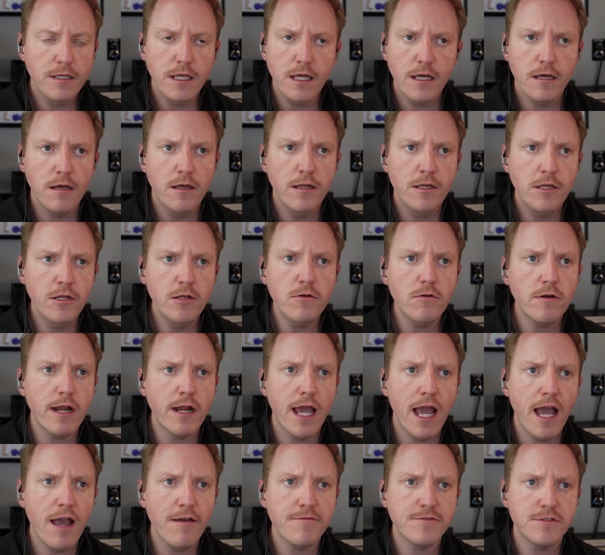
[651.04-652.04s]
Yeah, and you don't
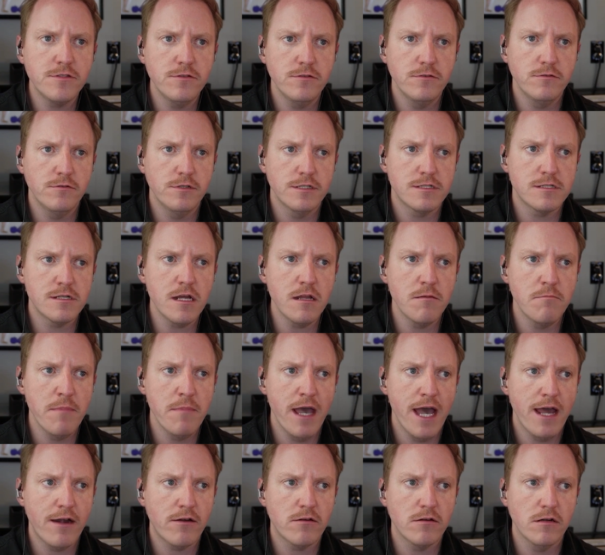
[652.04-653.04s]
have to. It's not a
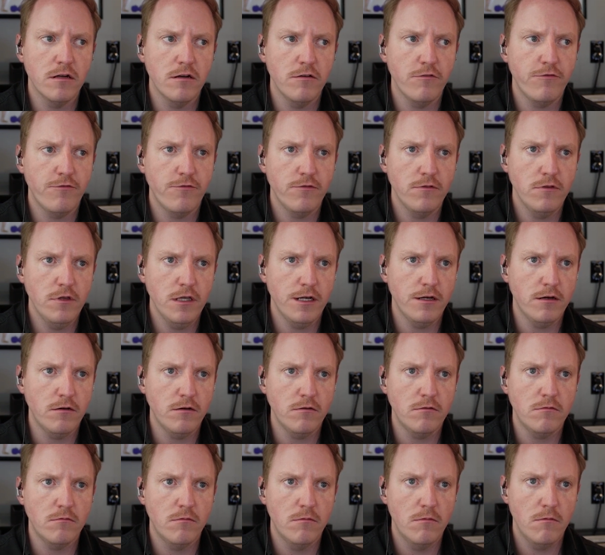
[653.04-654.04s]
matter of,
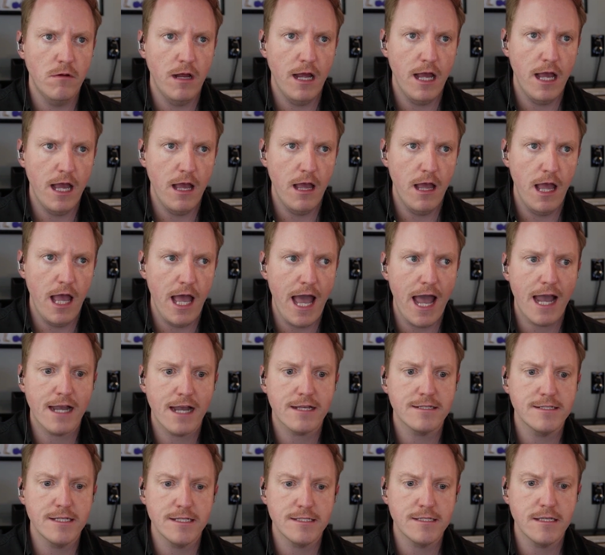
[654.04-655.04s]

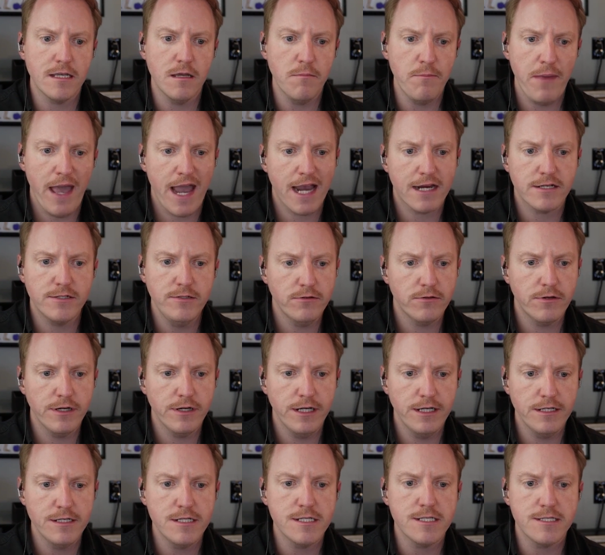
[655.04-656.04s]
accessing a backdoor
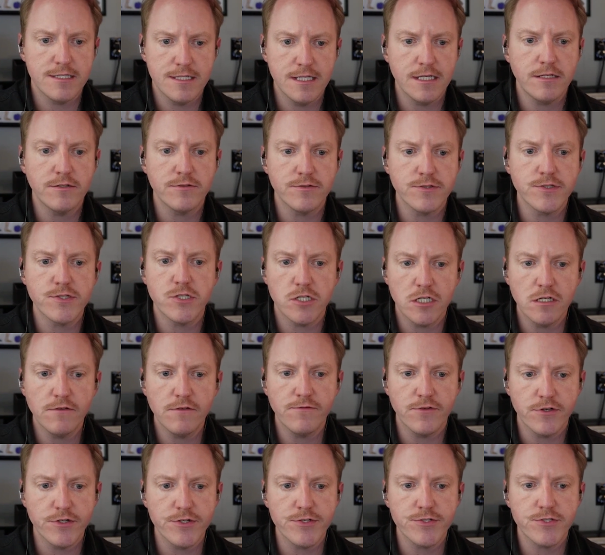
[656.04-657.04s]
into Signal
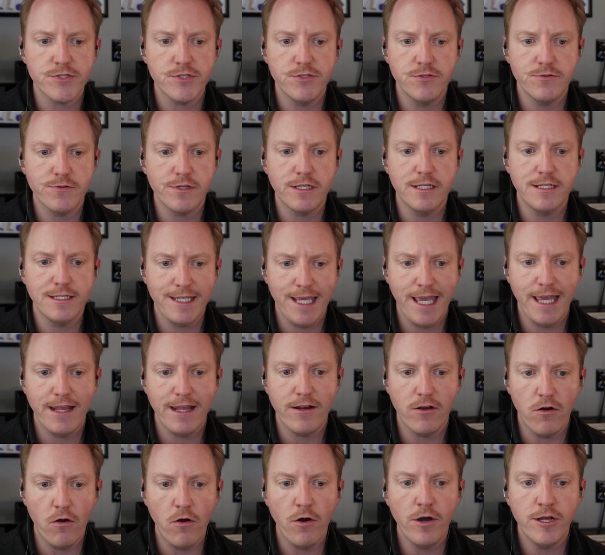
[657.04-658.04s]
servers. You can
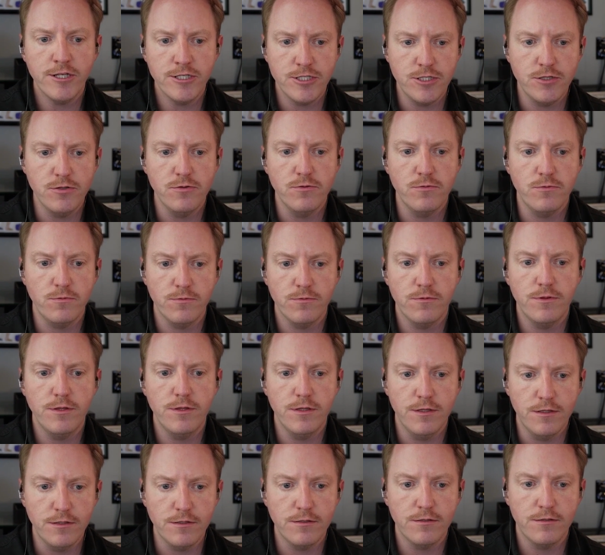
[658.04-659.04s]
get onto
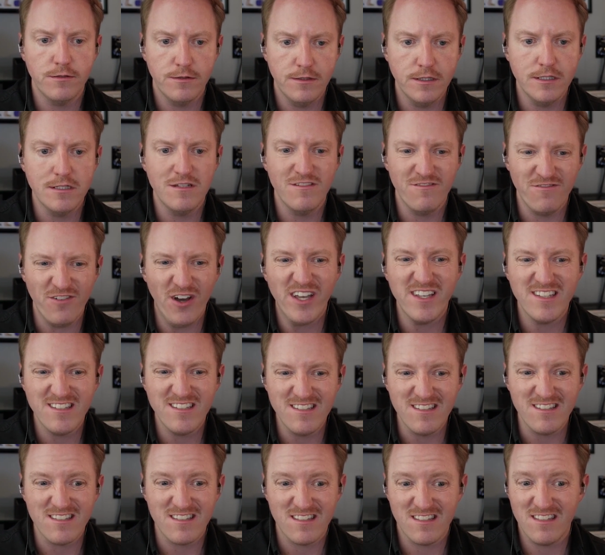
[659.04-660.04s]
the
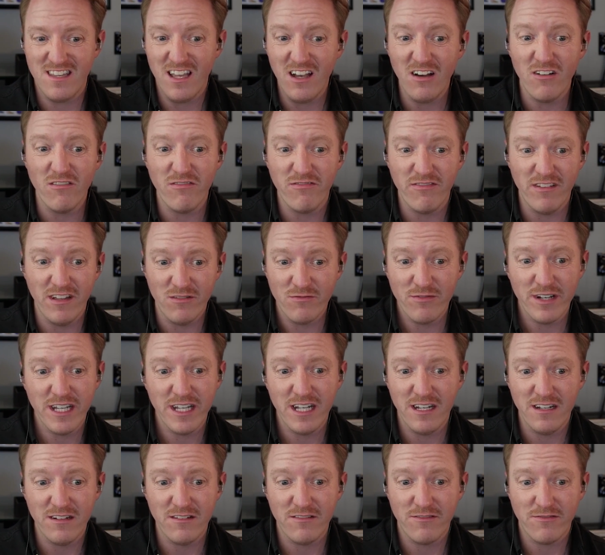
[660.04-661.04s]
device itself and
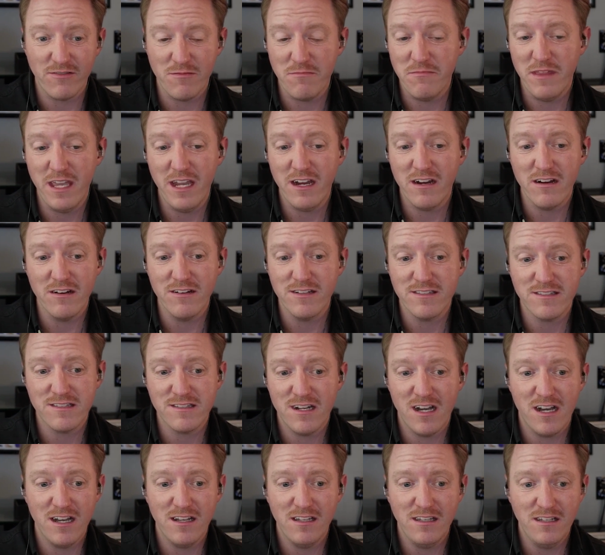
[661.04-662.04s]
read it from there. It's
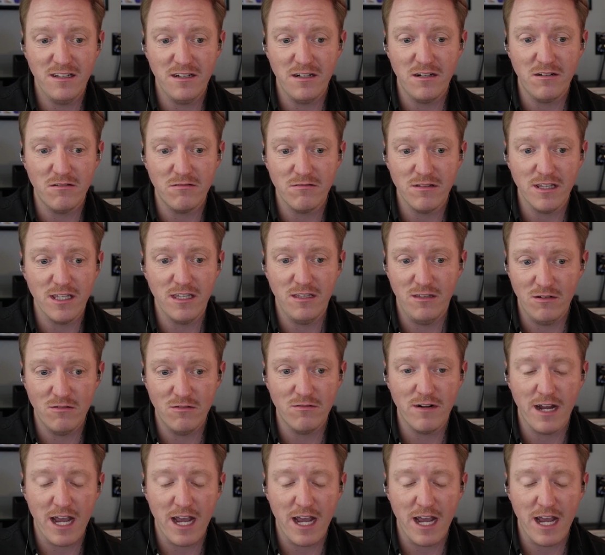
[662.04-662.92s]
not, you don't